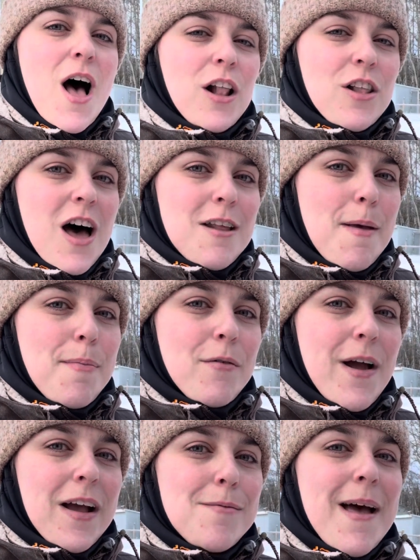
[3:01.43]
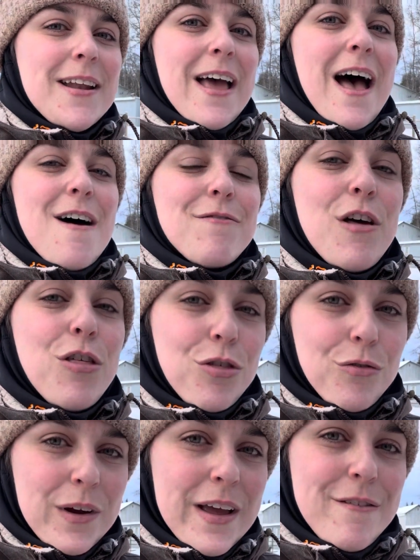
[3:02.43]
lot of people recommend to have
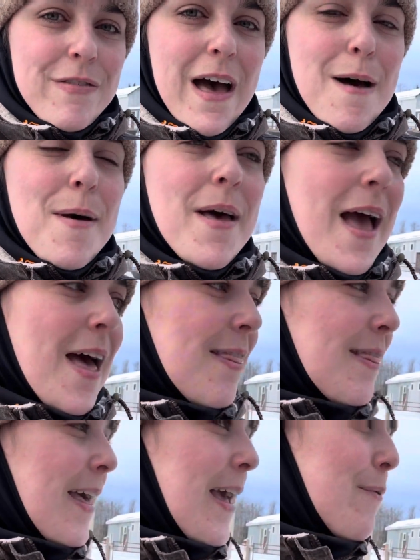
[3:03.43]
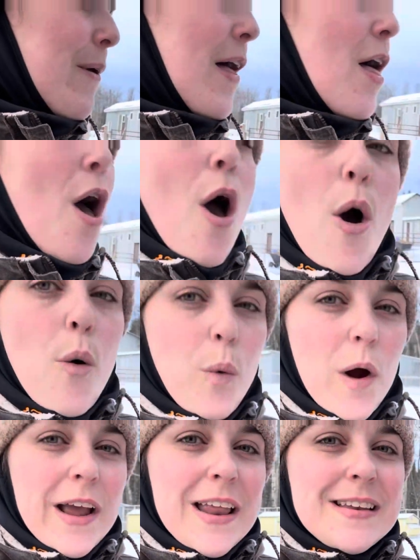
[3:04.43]
3 of them, and they will
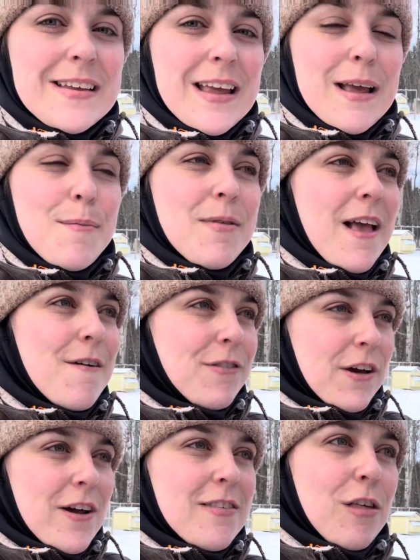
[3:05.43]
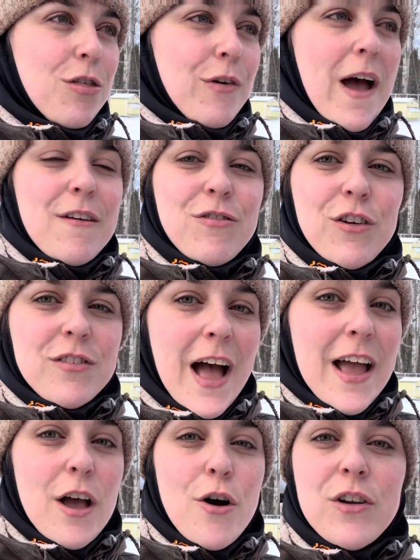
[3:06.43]
work in teams if there is a threat, if there's
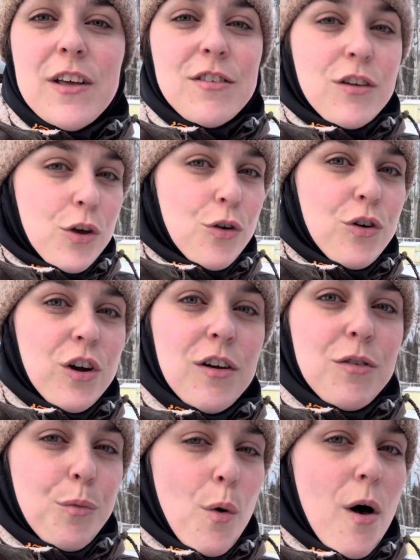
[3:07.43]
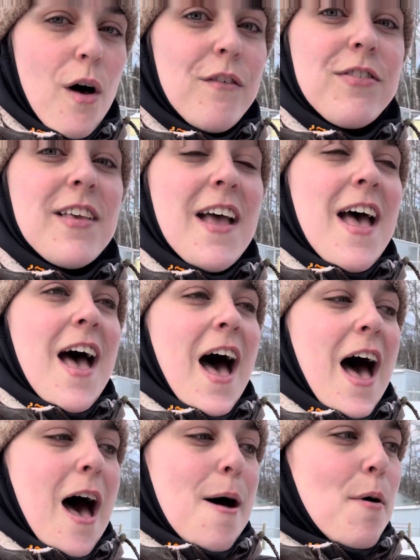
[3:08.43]
coyotes, cougars, wolves.
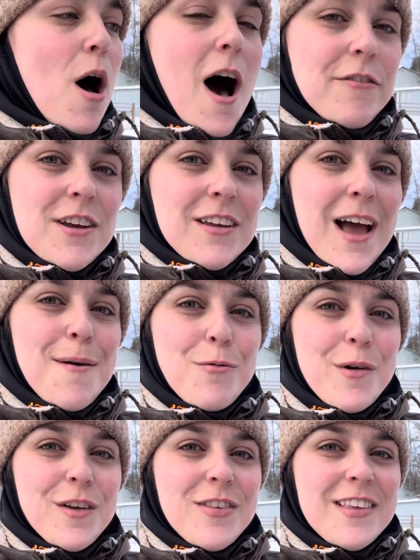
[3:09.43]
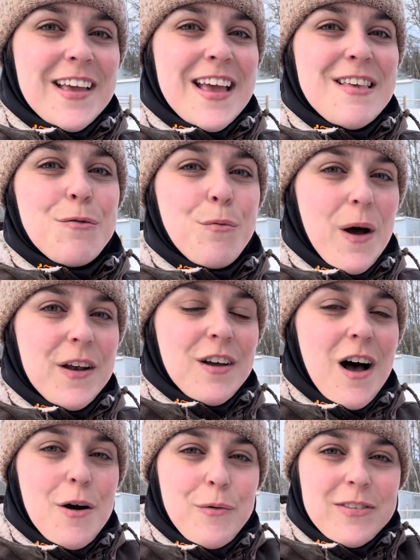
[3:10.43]
Oftentimes what you'll see is one
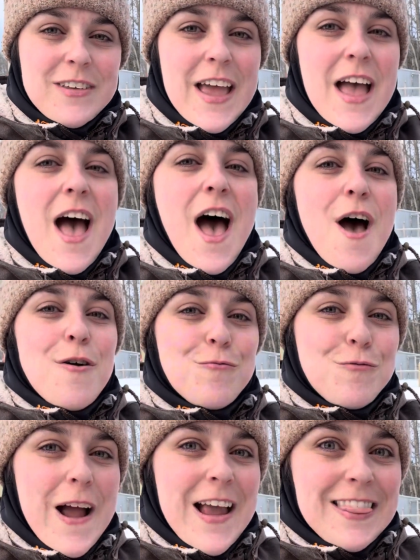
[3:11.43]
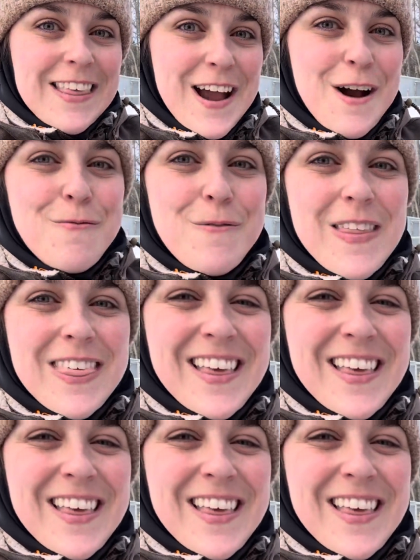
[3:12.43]
dog will stay right there with...